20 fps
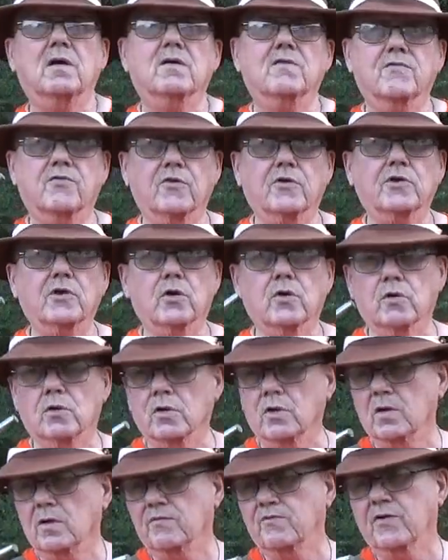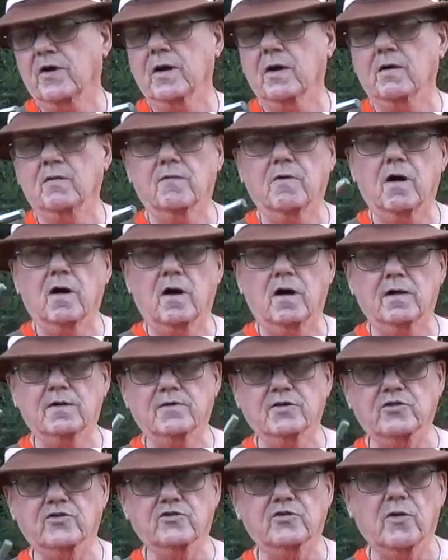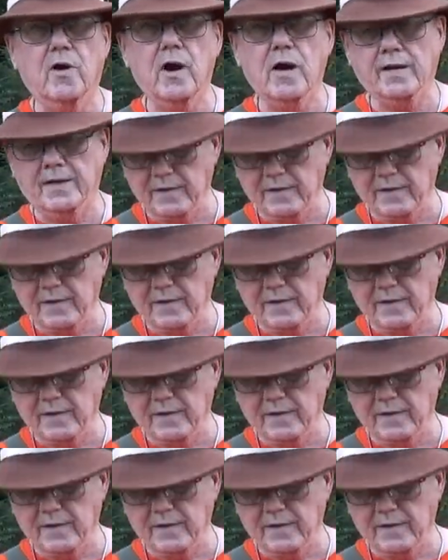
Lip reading: for your ferro rod to strike